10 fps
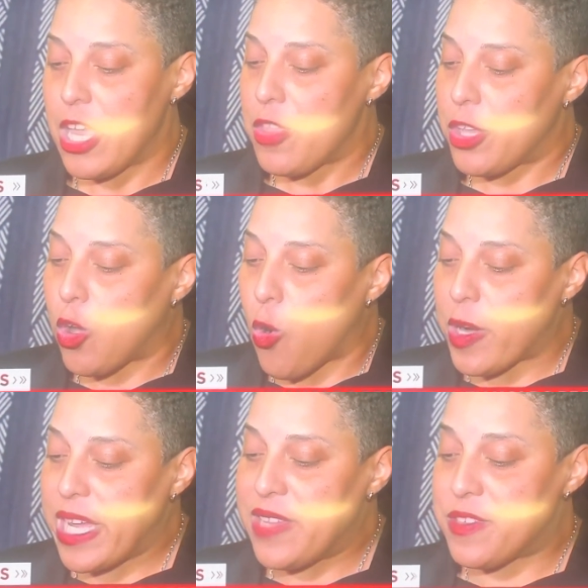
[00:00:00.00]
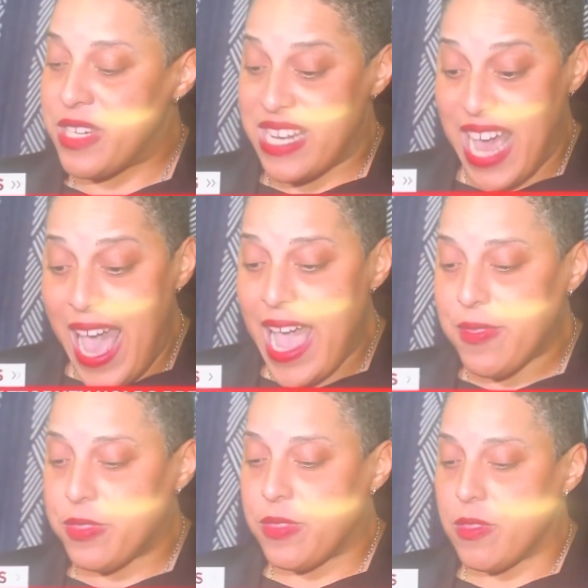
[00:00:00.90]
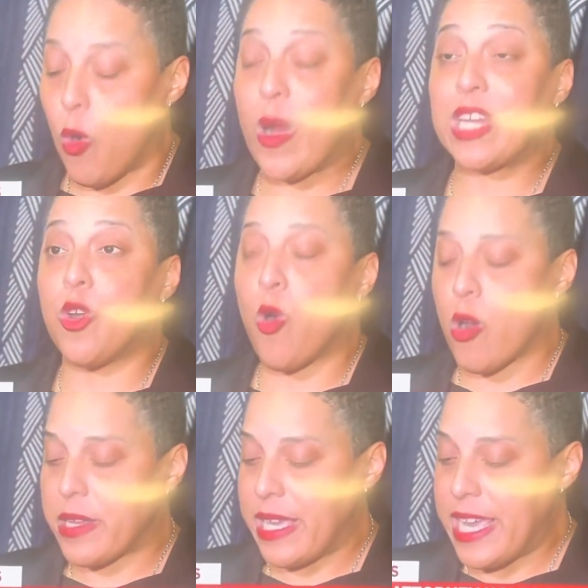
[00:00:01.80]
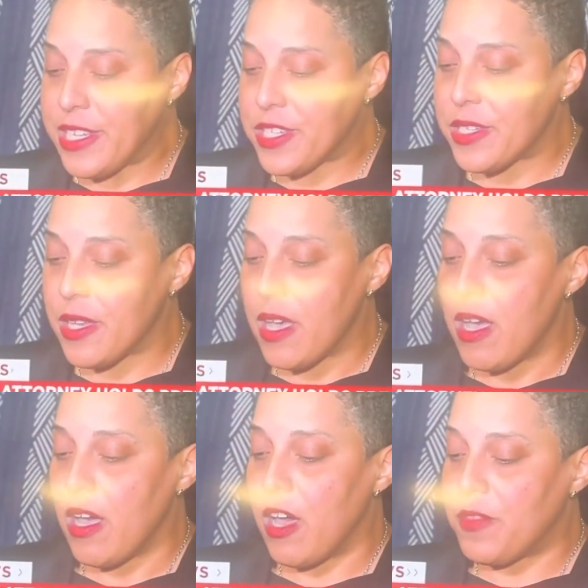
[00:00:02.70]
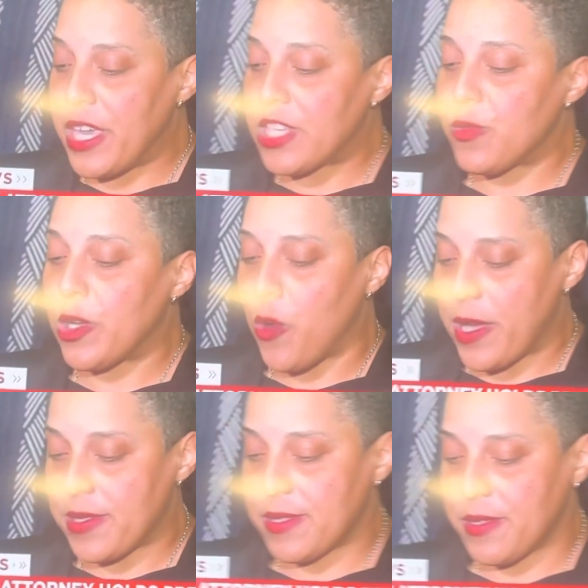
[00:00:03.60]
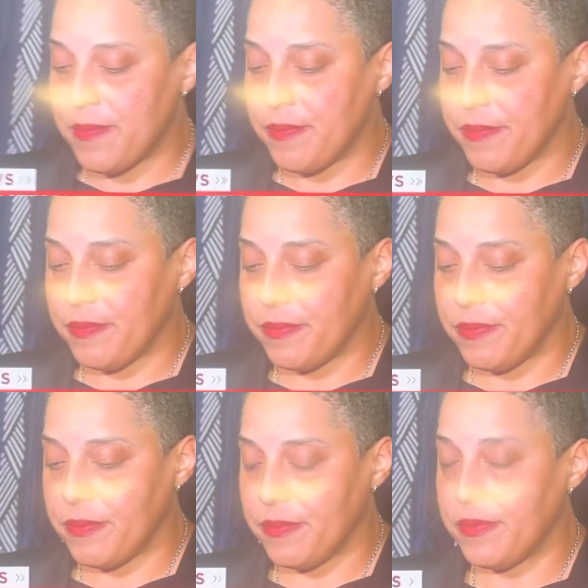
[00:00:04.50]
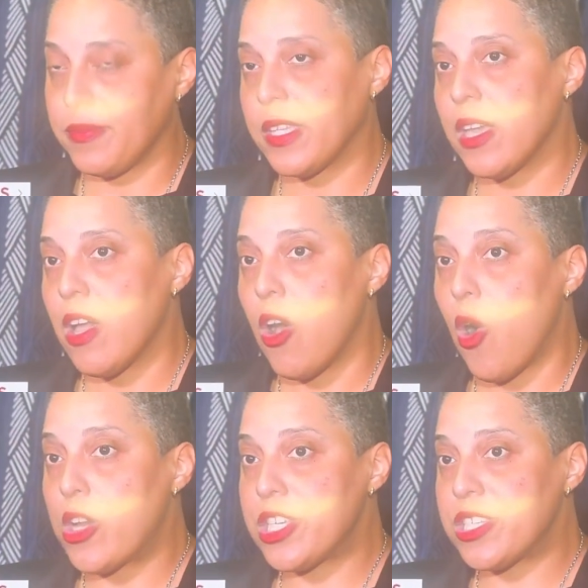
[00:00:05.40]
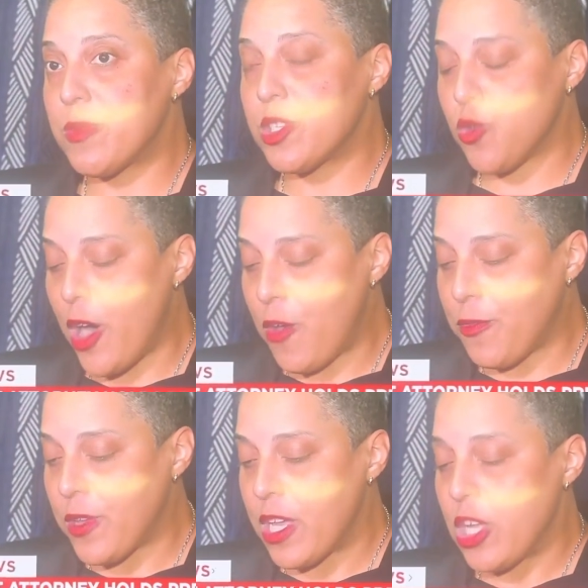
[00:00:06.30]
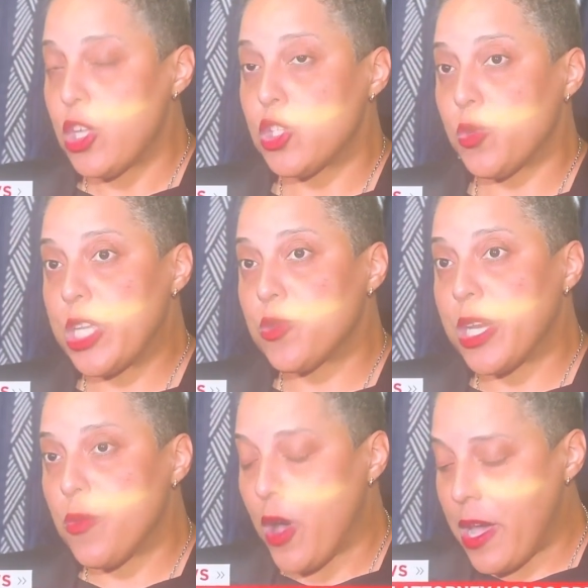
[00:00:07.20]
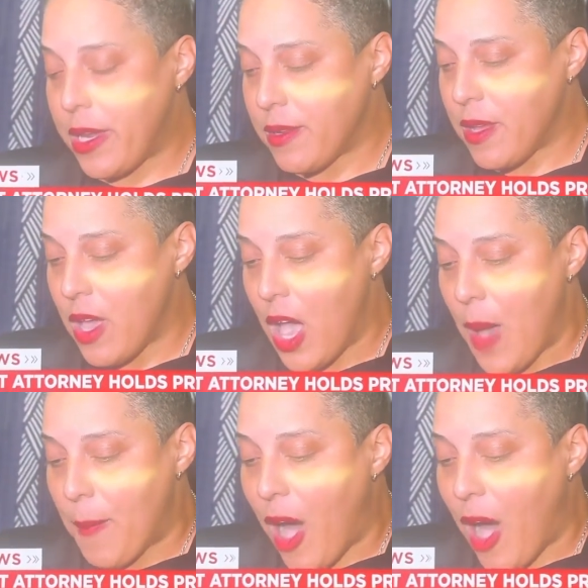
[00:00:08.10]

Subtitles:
The court either denied or ignored each of these requests. On December 12th, 2021, my